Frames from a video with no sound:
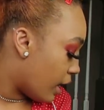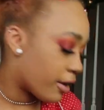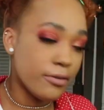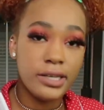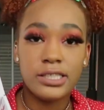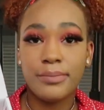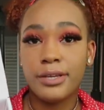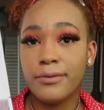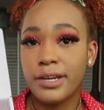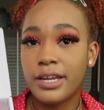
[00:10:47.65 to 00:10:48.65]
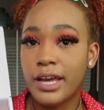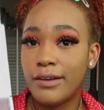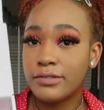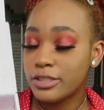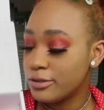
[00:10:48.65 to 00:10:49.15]
I don't need to be greedy and
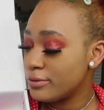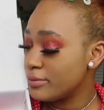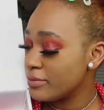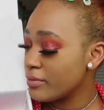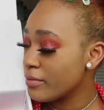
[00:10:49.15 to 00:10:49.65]
have two.